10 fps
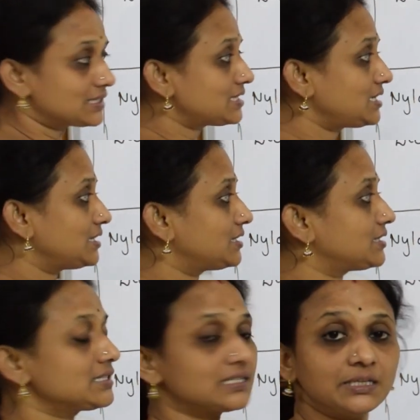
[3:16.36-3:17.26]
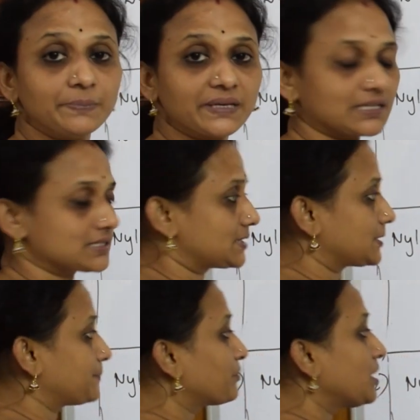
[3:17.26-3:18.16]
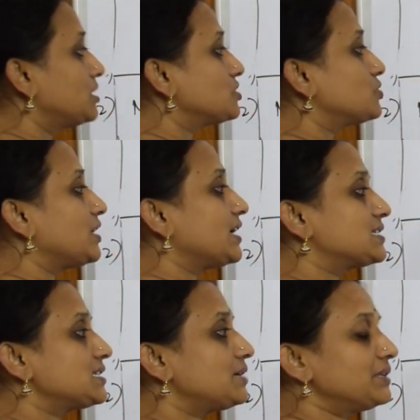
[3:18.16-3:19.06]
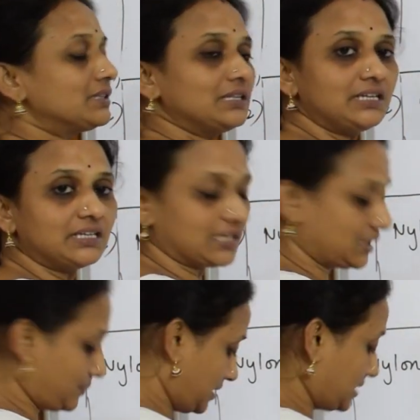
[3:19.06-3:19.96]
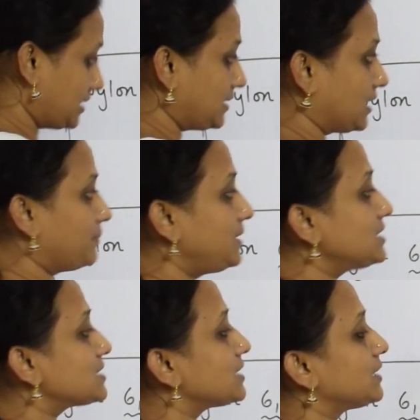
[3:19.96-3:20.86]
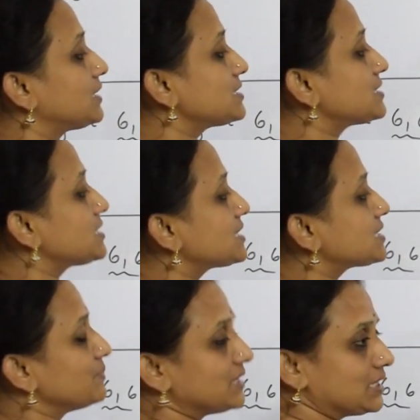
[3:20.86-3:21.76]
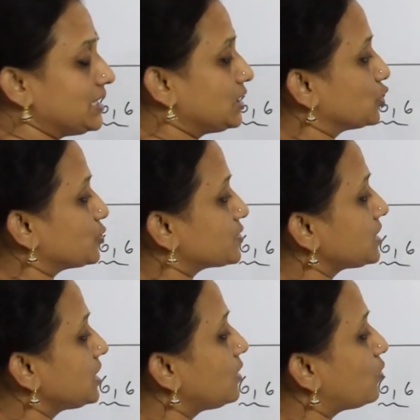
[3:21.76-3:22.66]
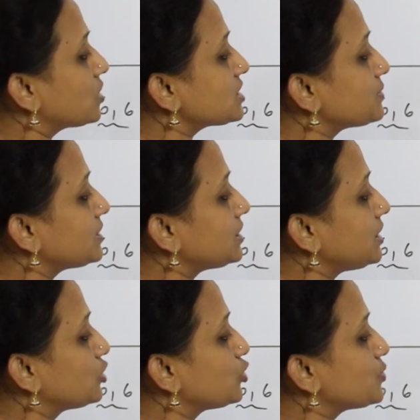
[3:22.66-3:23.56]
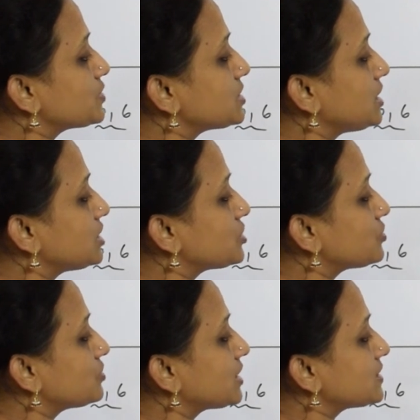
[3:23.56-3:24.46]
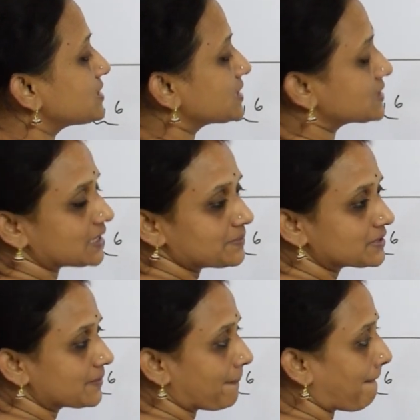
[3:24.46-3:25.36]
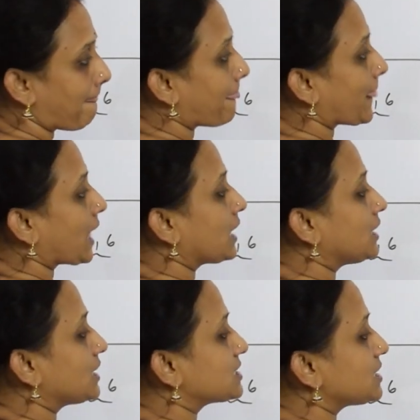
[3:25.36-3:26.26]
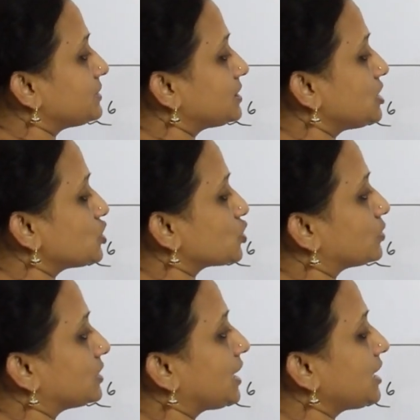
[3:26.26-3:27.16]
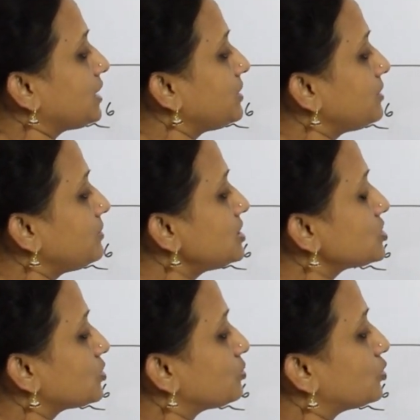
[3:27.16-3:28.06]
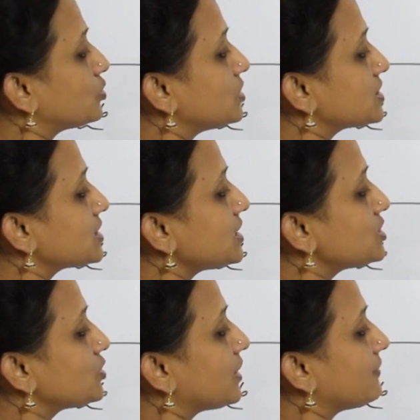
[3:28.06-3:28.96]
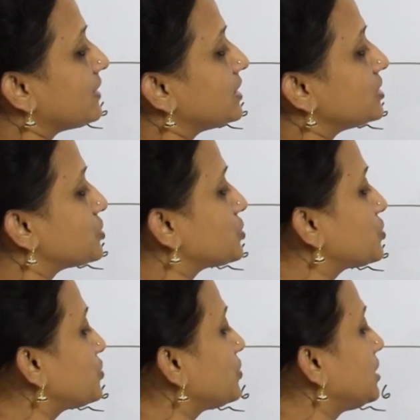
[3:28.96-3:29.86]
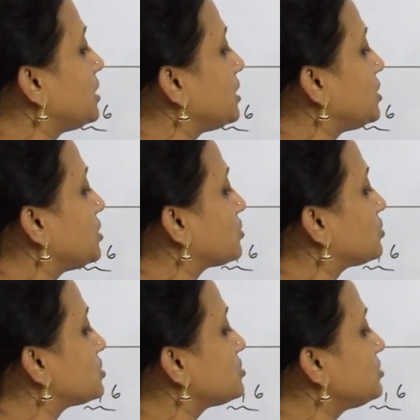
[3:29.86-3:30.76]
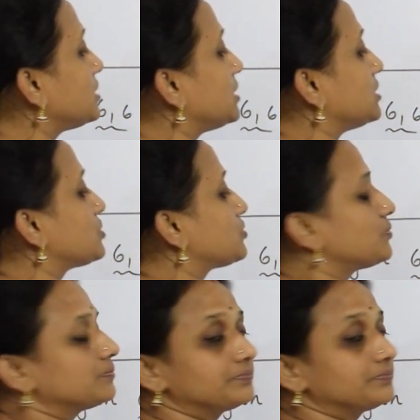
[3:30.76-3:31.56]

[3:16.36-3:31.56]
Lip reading: acid. Here it is adipic acid. So hexamethylene diamine, that means there are 6 methylene groups. What is methylene group? CH2 taken 6 times. Hexamethylene is over. Diamine means on both the sides you have NH2, here also NH2.